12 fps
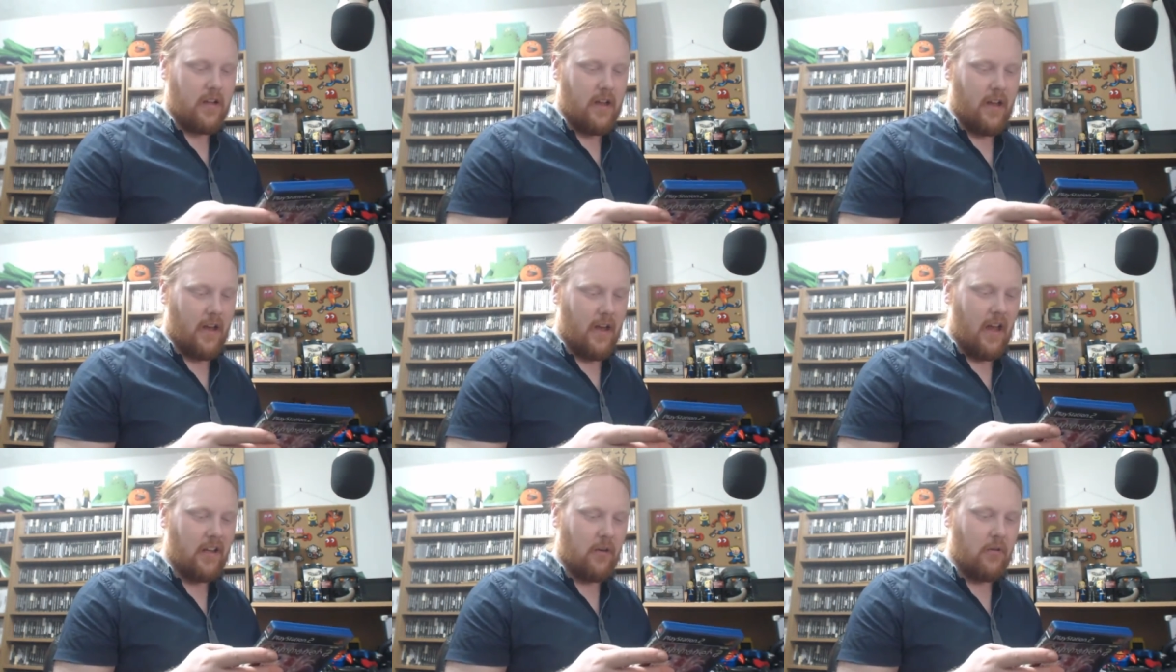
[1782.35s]

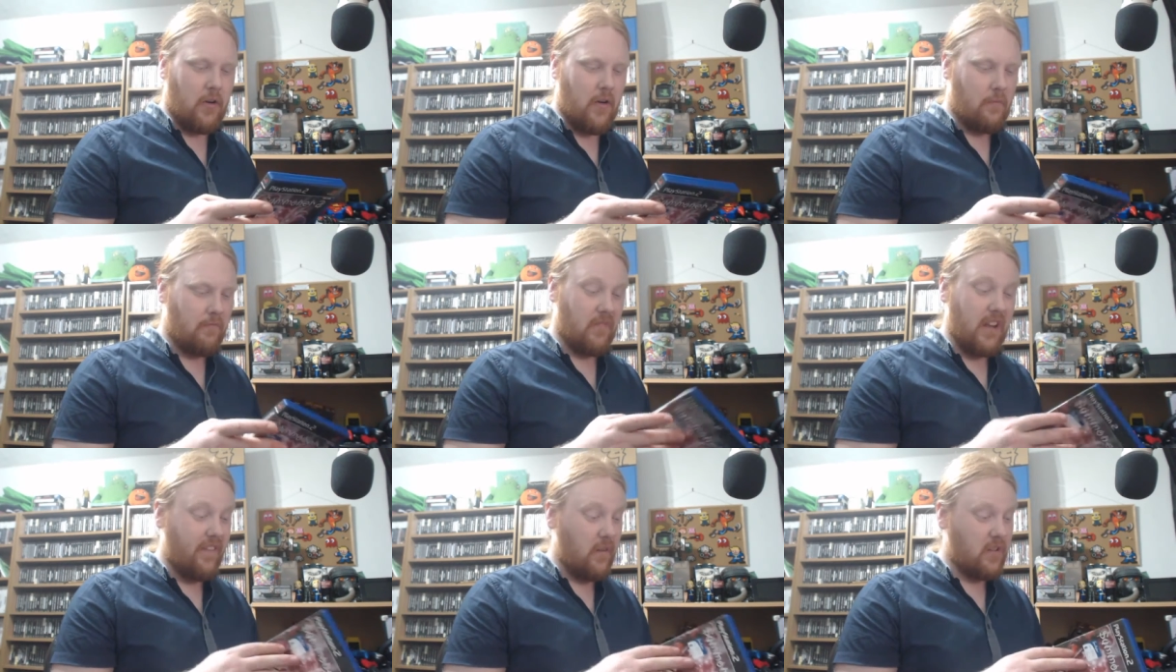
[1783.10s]
I don't know
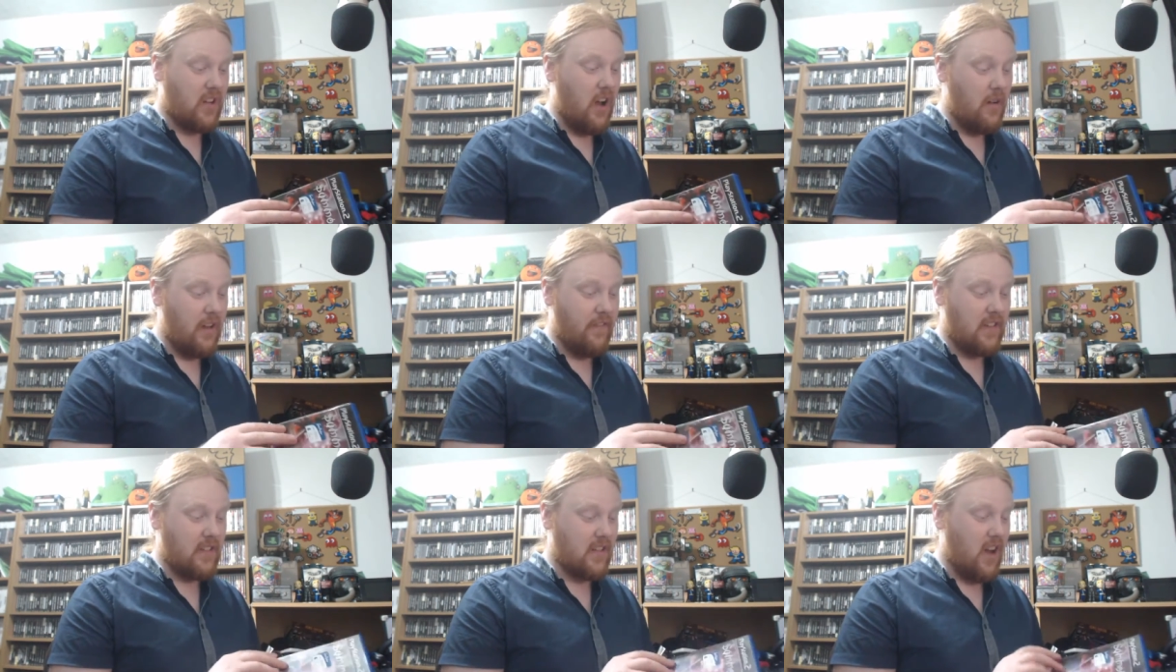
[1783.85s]
if
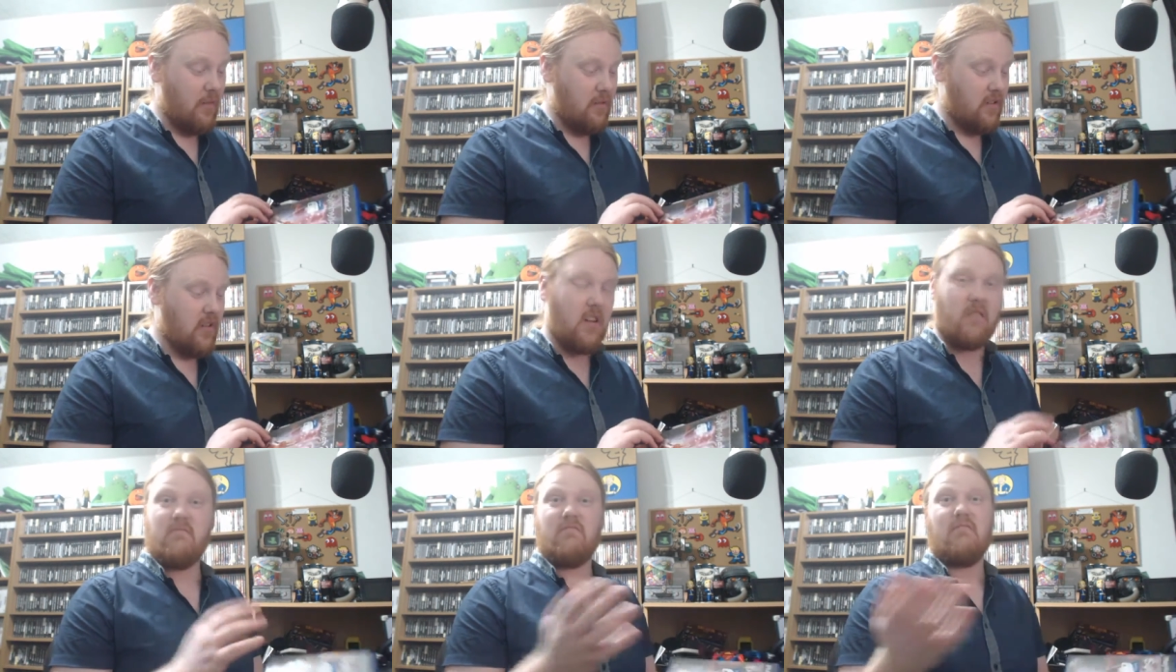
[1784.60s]
it's common or
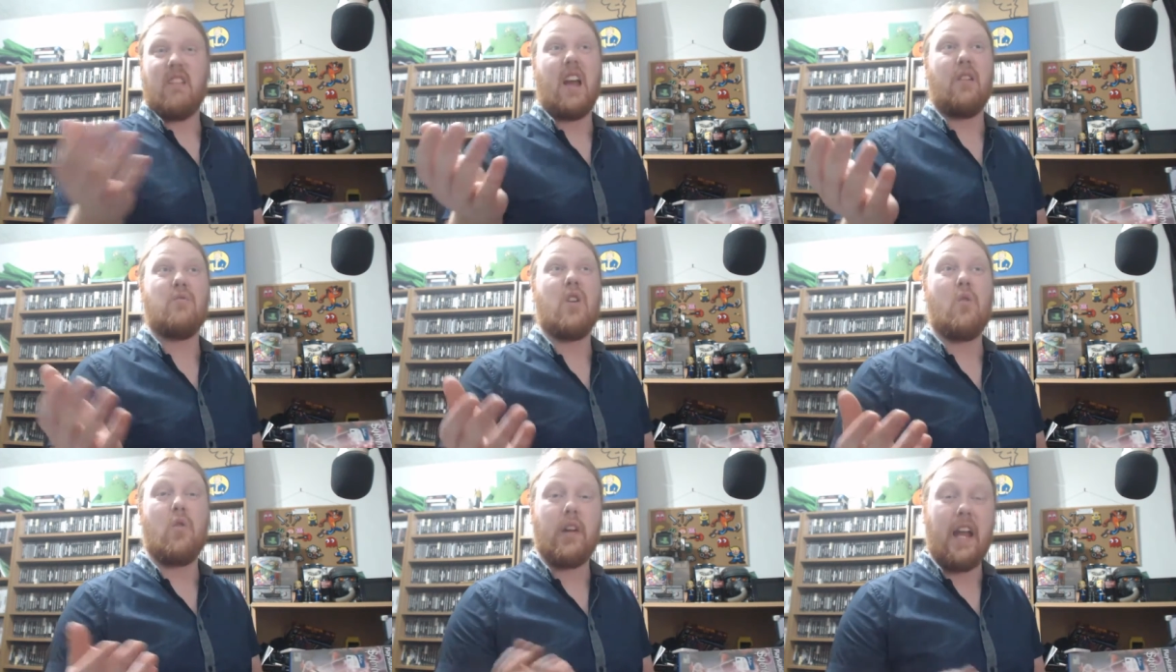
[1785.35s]
not. I don't
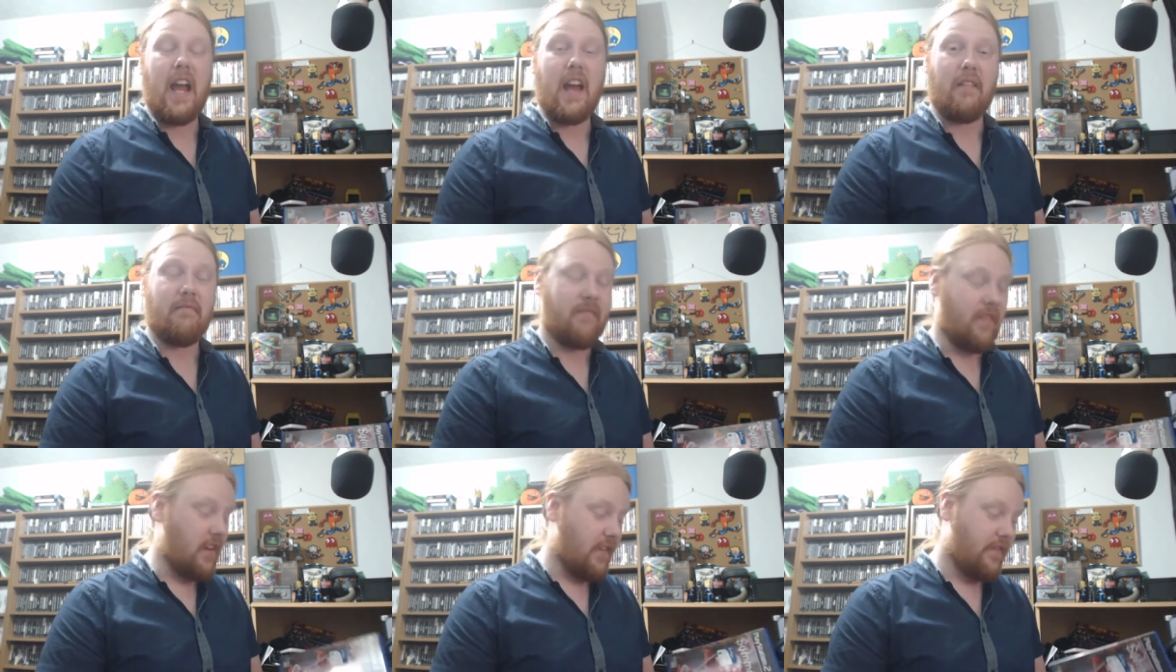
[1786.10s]
know or care.
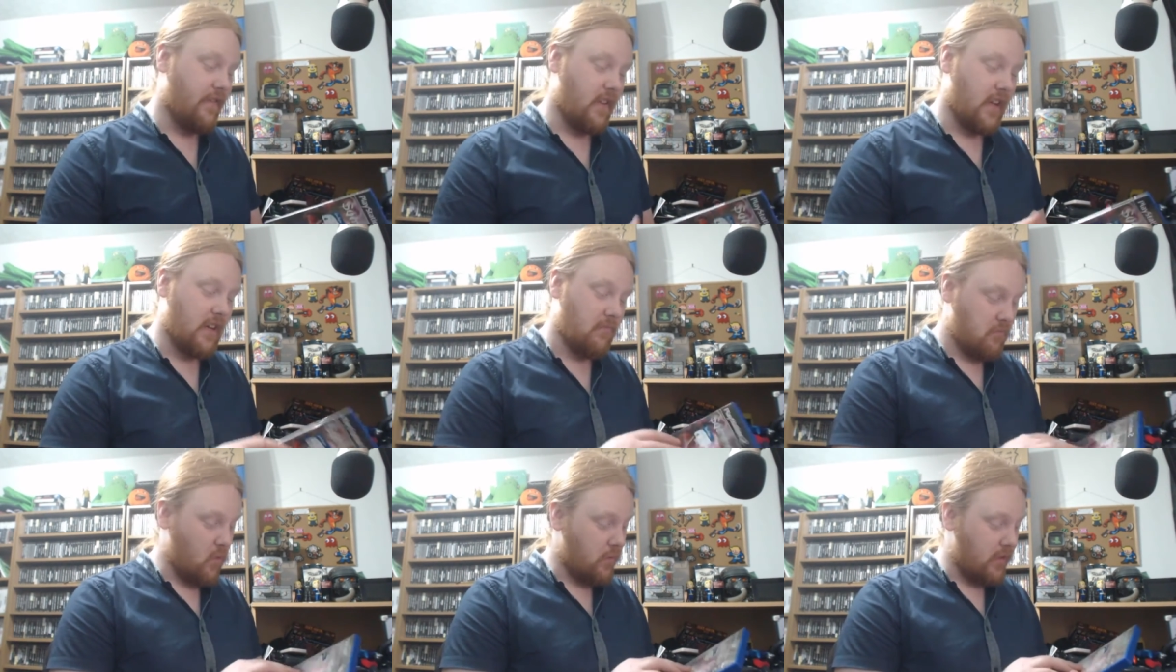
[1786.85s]
Found it for like,
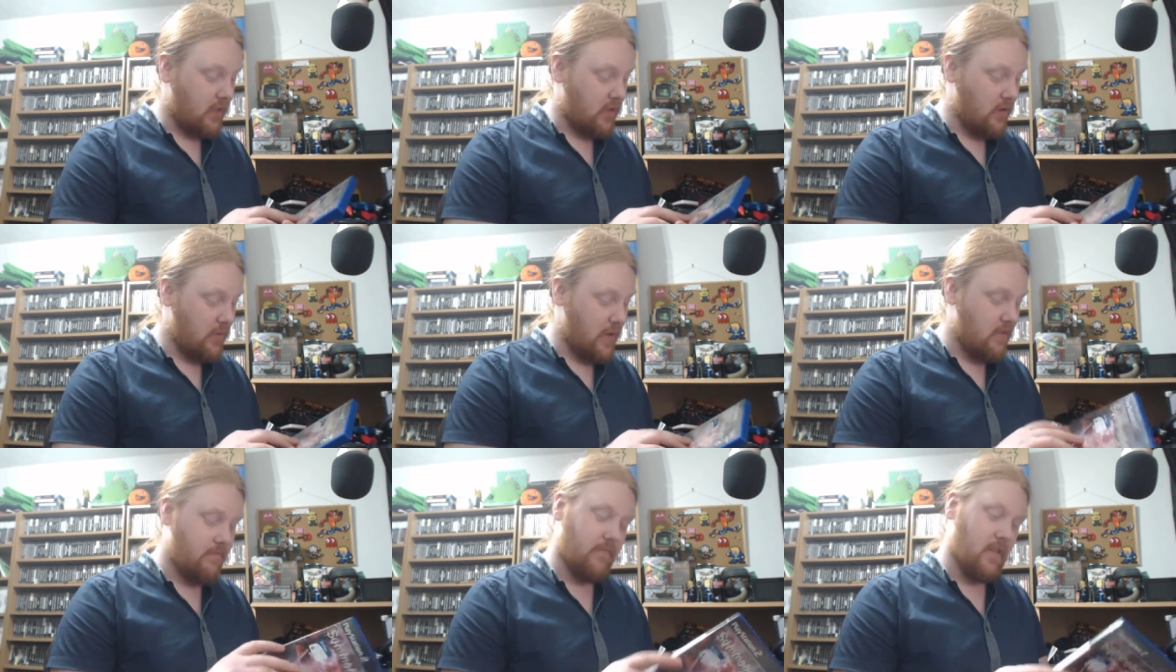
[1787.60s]
what was it, 2
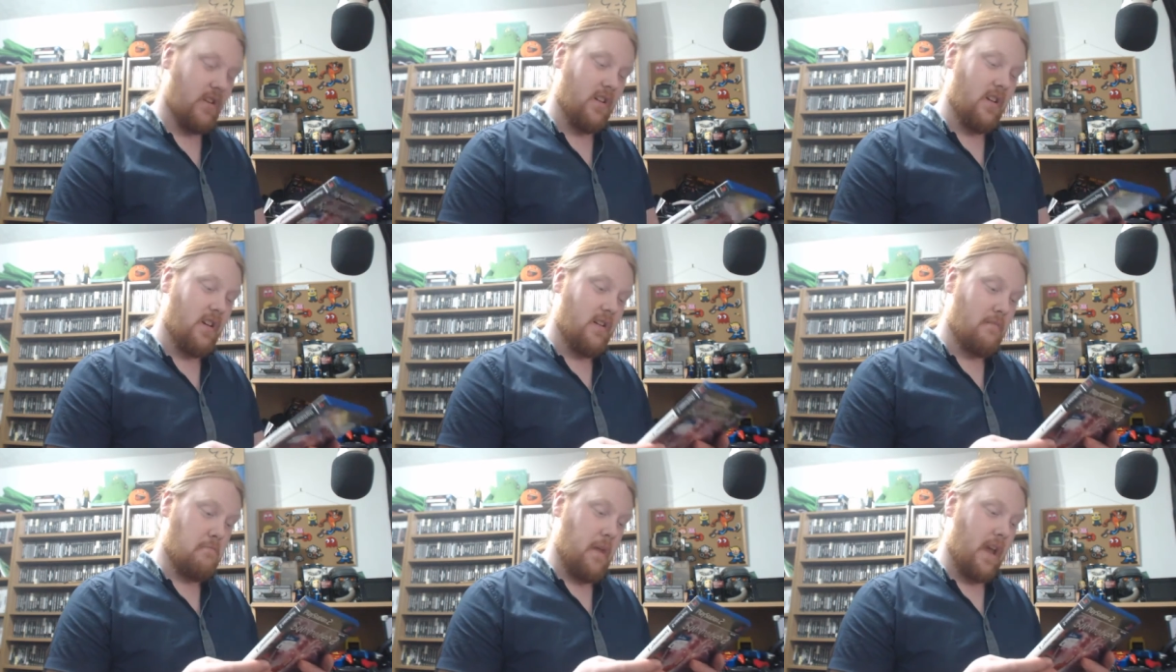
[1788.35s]
quid?
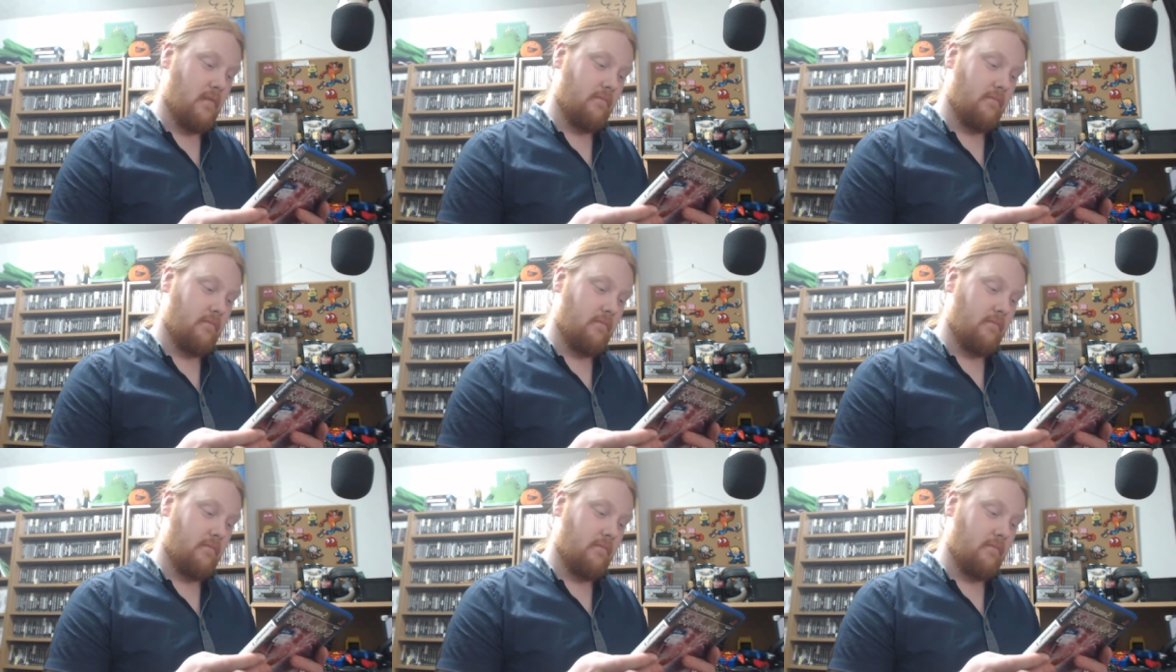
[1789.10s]
Meh.